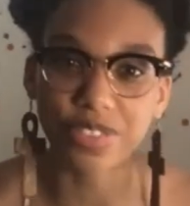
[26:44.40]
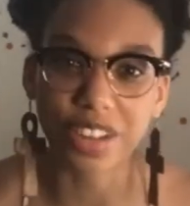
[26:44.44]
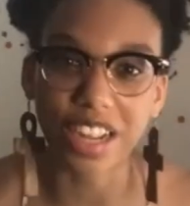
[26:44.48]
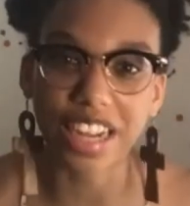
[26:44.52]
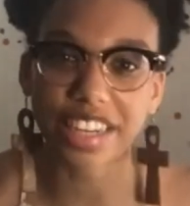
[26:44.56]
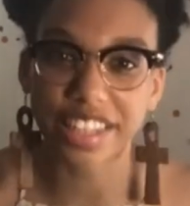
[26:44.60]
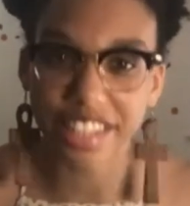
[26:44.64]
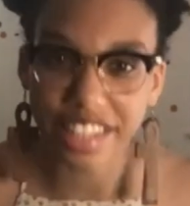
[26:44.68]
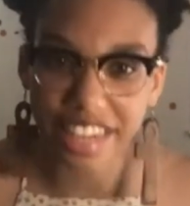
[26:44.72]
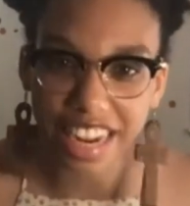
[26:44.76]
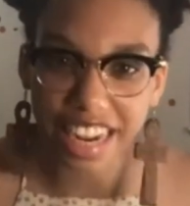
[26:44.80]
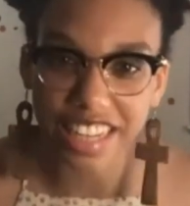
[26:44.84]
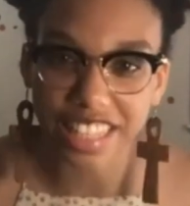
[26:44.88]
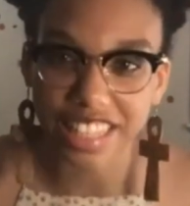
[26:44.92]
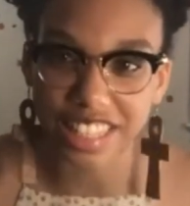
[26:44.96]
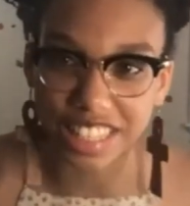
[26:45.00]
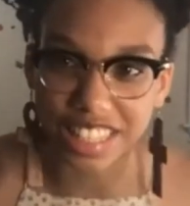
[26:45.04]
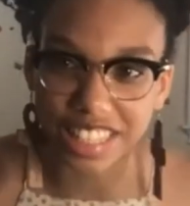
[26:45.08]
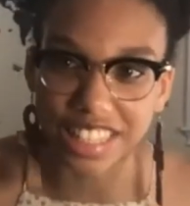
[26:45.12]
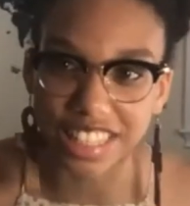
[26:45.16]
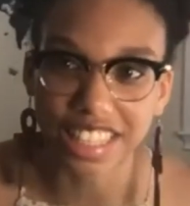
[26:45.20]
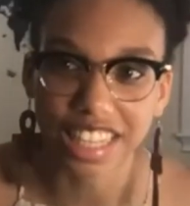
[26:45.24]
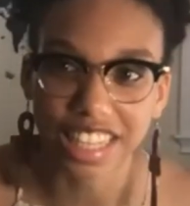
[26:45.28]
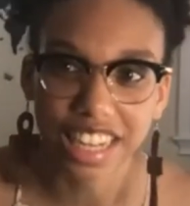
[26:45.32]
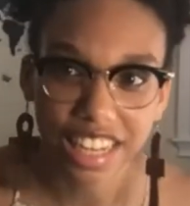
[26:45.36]
could
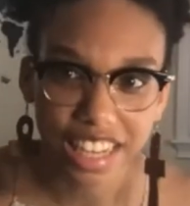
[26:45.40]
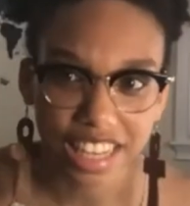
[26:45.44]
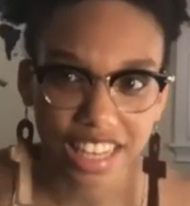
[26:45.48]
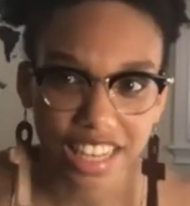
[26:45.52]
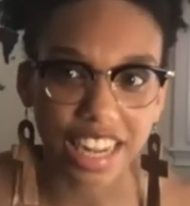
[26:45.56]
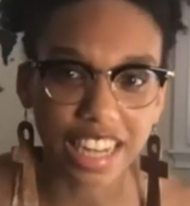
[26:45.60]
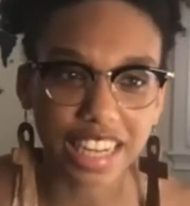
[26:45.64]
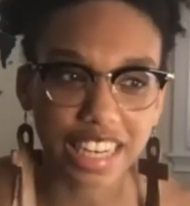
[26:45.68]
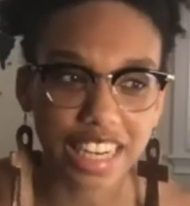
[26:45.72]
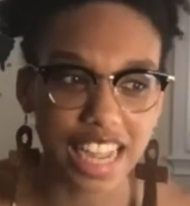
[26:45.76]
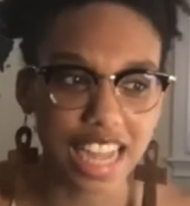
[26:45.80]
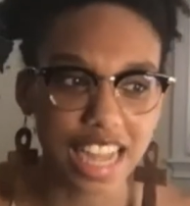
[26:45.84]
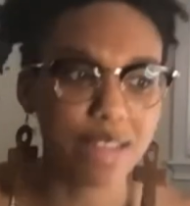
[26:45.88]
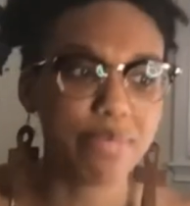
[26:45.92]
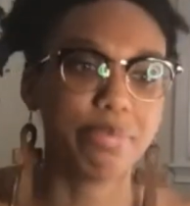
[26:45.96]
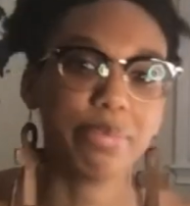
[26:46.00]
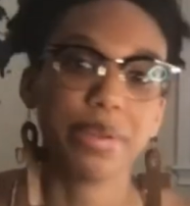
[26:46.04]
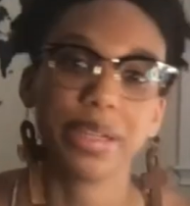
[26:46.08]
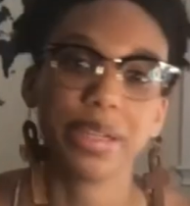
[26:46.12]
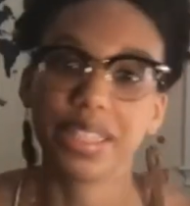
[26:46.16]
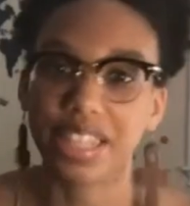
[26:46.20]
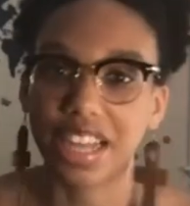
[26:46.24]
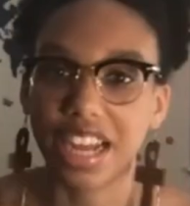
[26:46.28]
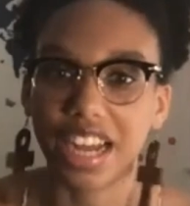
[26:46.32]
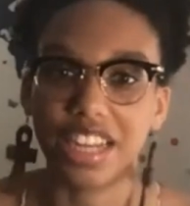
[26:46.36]
actually like
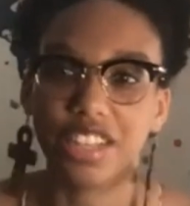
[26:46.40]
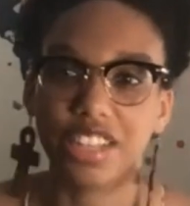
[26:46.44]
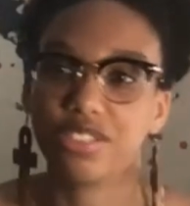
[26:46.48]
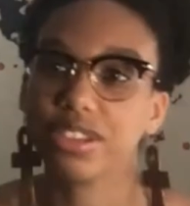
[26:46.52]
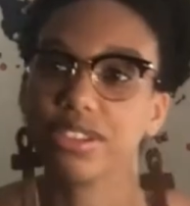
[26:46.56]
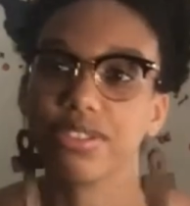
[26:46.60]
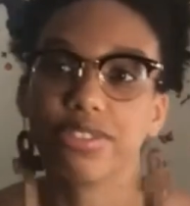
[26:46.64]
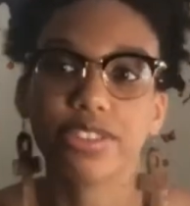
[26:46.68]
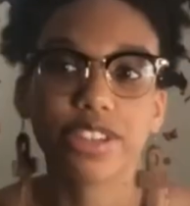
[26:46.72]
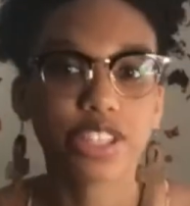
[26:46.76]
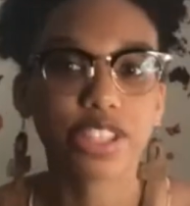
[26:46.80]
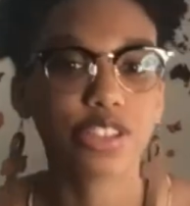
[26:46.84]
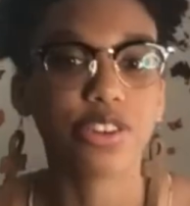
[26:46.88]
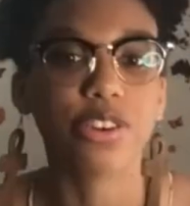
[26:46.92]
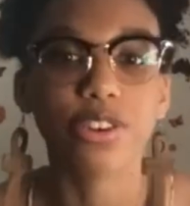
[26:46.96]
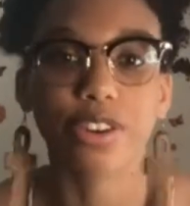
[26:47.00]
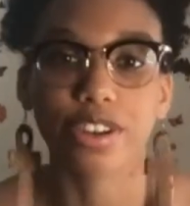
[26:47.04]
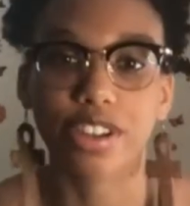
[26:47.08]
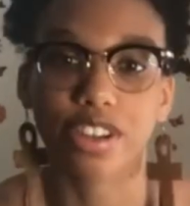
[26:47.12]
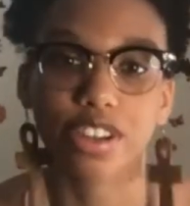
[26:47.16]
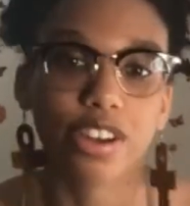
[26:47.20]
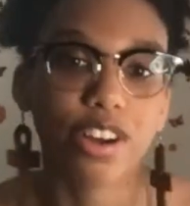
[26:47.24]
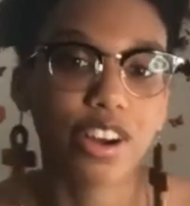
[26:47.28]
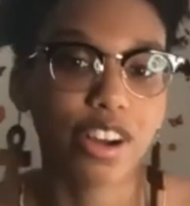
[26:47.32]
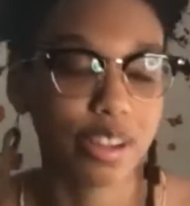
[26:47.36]
empathize with what's
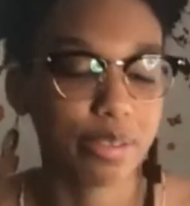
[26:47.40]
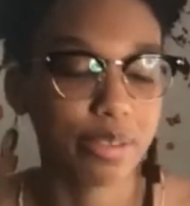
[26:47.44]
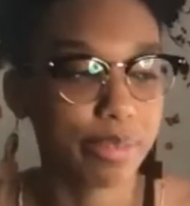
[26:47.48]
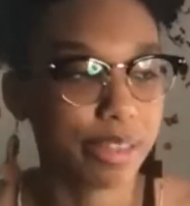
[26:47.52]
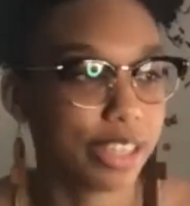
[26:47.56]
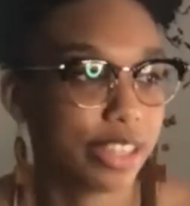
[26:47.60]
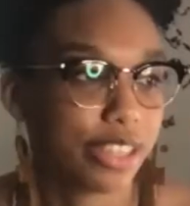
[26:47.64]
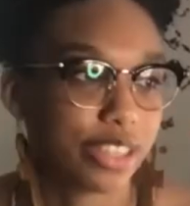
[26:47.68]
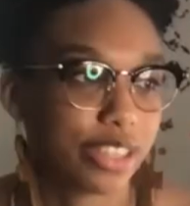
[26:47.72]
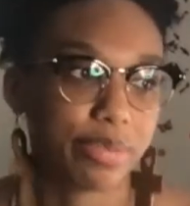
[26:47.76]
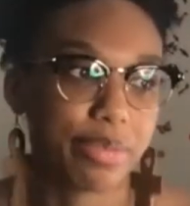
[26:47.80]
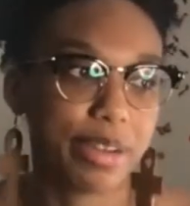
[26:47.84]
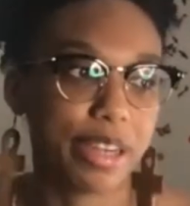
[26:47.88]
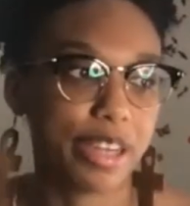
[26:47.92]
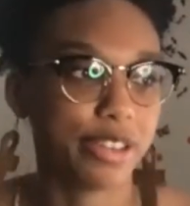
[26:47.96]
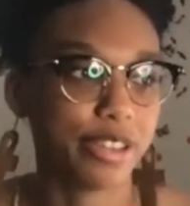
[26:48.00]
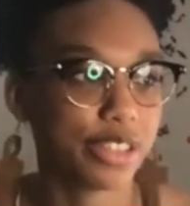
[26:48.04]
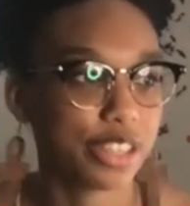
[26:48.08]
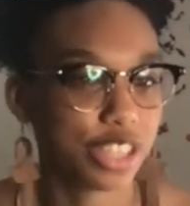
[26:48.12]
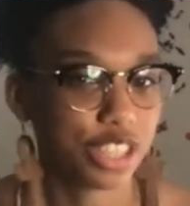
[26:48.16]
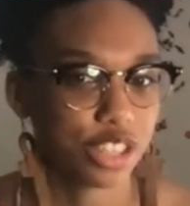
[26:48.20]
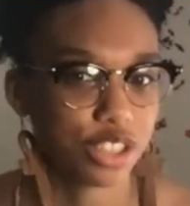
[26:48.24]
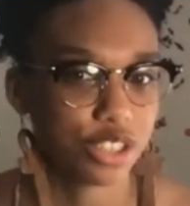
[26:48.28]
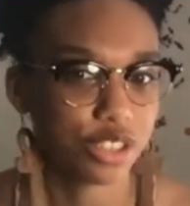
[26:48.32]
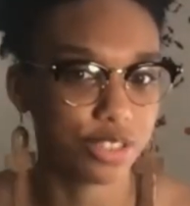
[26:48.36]
going on because of my own
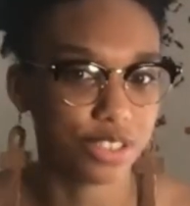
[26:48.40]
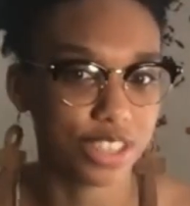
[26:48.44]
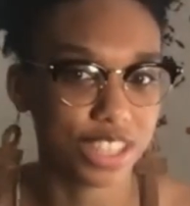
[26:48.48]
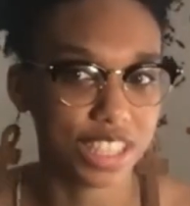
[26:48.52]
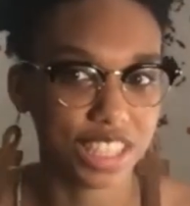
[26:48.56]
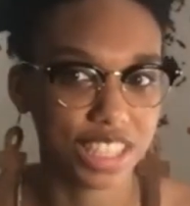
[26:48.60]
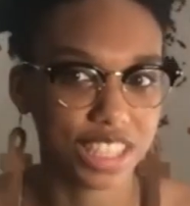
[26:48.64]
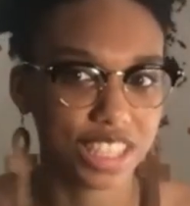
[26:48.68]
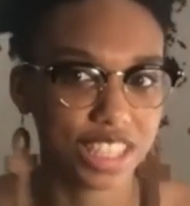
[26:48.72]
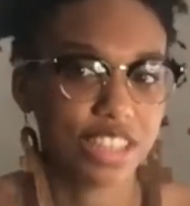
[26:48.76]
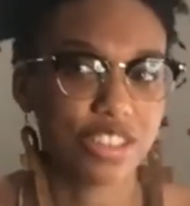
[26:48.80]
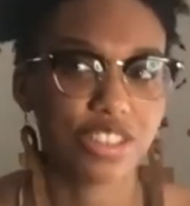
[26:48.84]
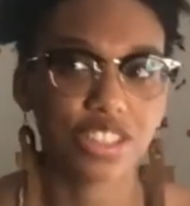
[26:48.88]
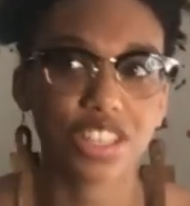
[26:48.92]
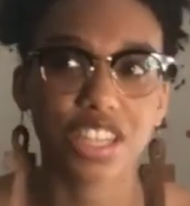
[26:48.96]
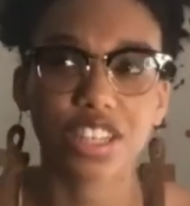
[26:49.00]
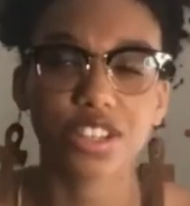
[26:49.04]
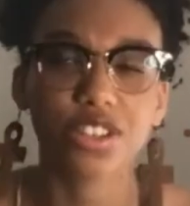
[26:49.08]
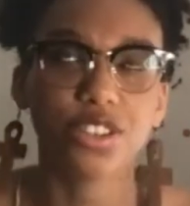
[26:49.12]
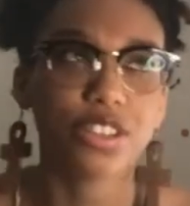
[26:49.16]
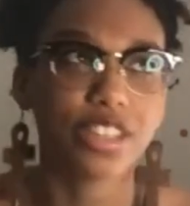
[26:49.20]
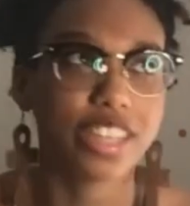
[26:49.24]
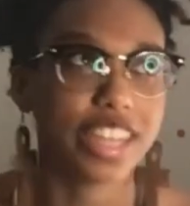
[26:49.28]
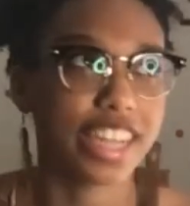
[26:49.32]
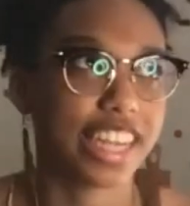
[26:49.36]
situation. I was like,
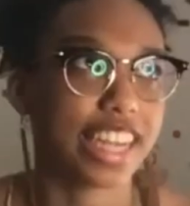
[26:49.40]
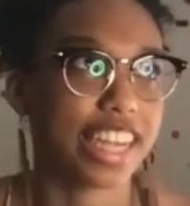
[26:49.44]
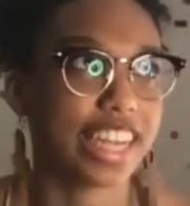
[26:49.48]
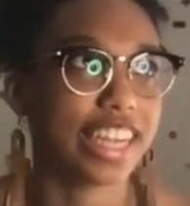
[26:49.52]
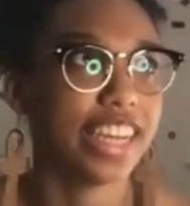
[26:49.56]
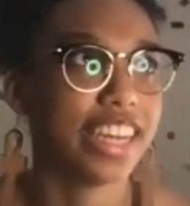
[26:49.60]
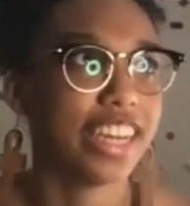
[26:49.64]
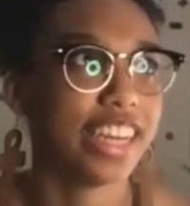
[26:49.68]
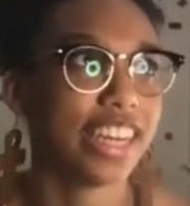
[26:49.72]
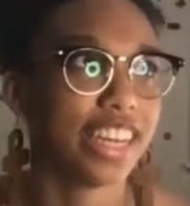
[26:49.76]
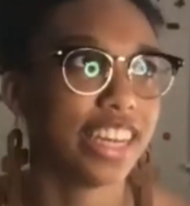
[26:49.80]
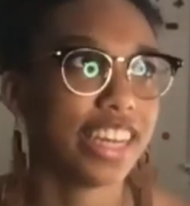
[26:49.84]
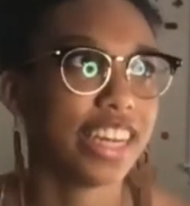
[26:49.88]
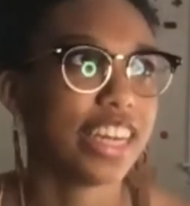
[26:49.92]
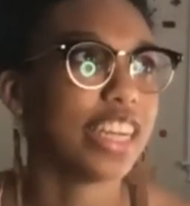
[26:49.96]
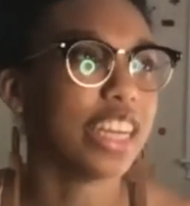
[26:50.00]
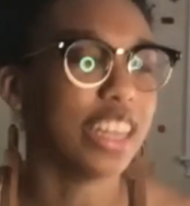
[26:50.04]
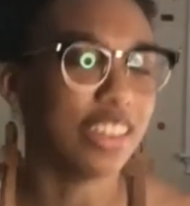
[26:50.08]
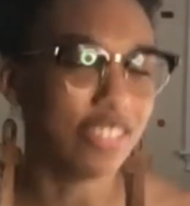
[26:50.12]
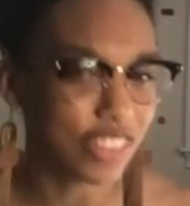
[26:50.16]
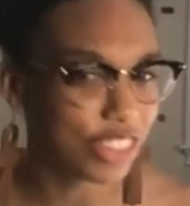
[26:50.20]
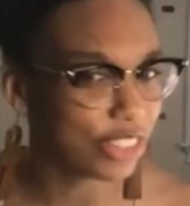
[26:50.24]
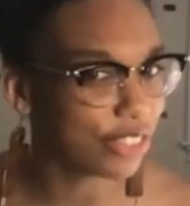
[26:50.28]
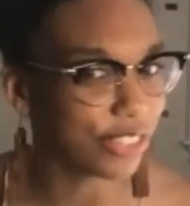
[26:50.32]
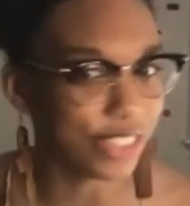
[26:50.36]
okay, let
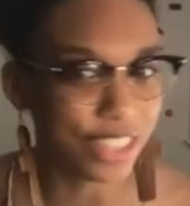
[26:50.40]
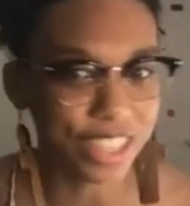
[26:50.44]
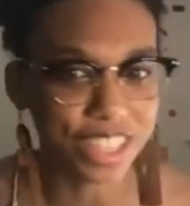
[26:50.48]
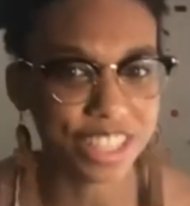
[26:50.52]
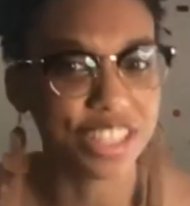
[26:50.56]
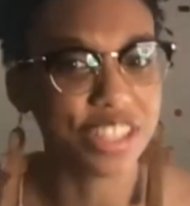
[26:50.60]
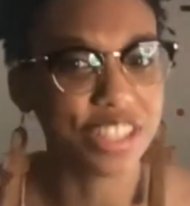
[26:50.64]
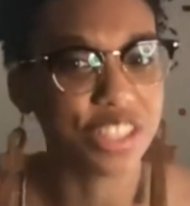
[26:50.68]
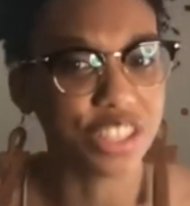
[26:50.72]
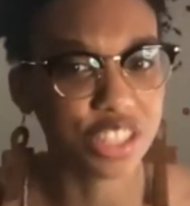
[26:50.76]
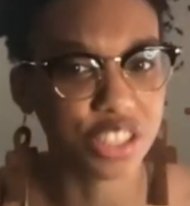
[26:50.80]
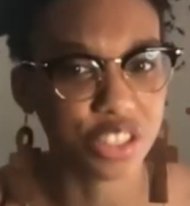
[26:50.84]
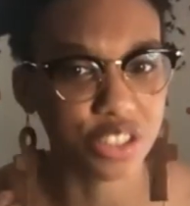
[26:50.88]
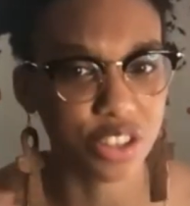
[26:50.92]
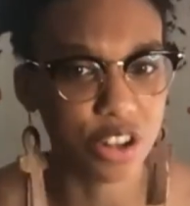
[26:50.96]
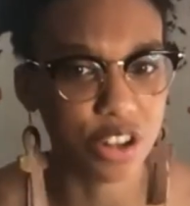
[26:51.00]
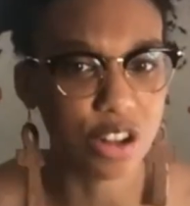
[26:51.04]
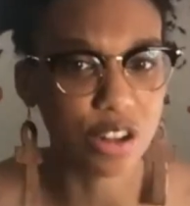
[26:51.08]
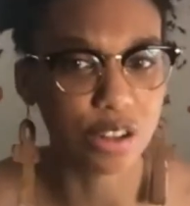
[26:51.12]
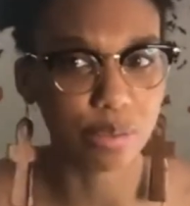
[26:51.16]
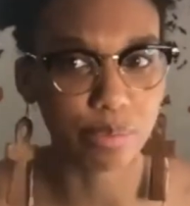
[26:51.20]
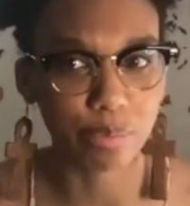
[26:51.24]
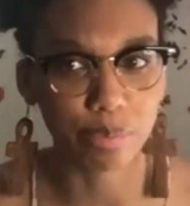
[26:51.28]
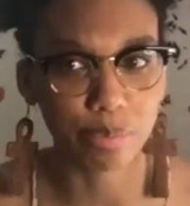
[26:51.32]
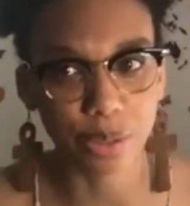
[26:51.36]
me finish the
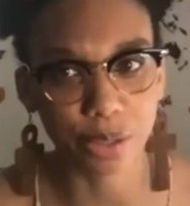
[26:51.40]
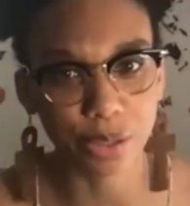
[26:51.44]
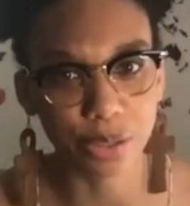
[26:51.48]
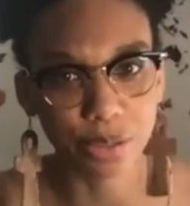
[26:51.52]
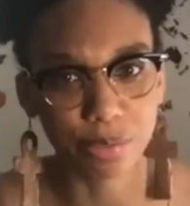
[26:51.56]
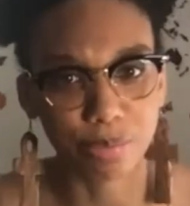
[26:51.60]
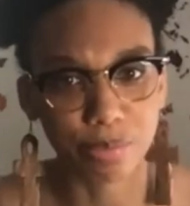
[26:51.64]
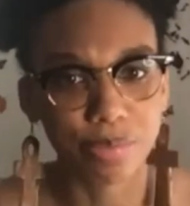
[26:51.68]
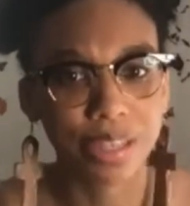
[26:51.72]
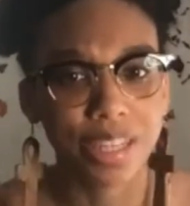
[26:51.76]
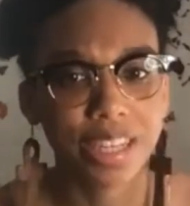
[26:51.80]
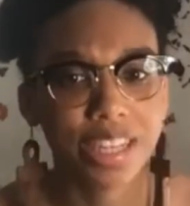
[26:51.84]
song. Boom.